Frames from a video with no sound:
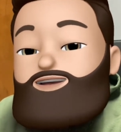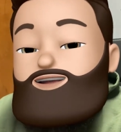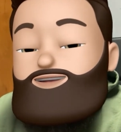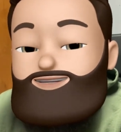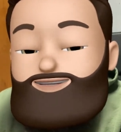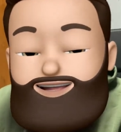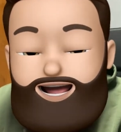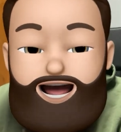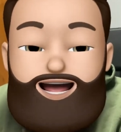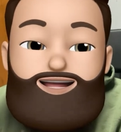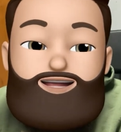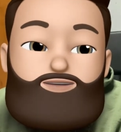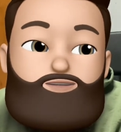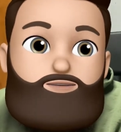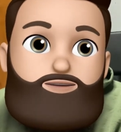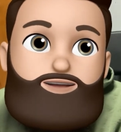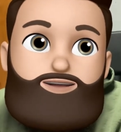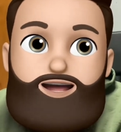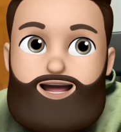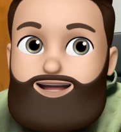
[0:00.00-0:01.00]
That is
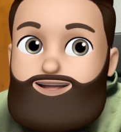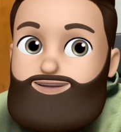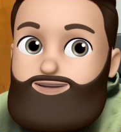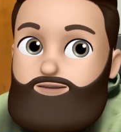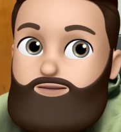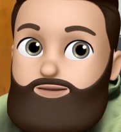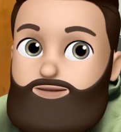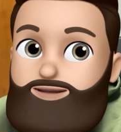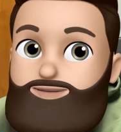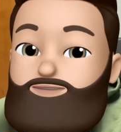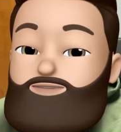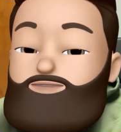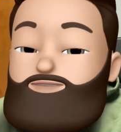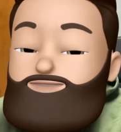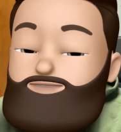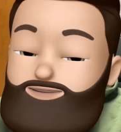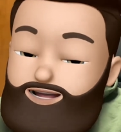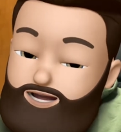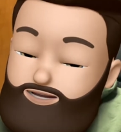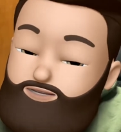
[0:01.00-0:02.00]
where I store up
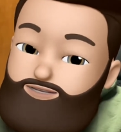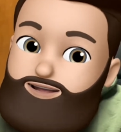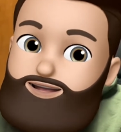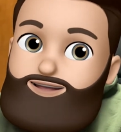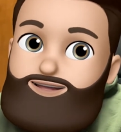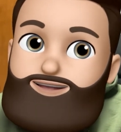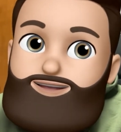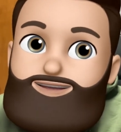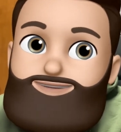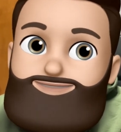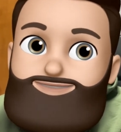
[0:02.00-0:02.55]
my treasure.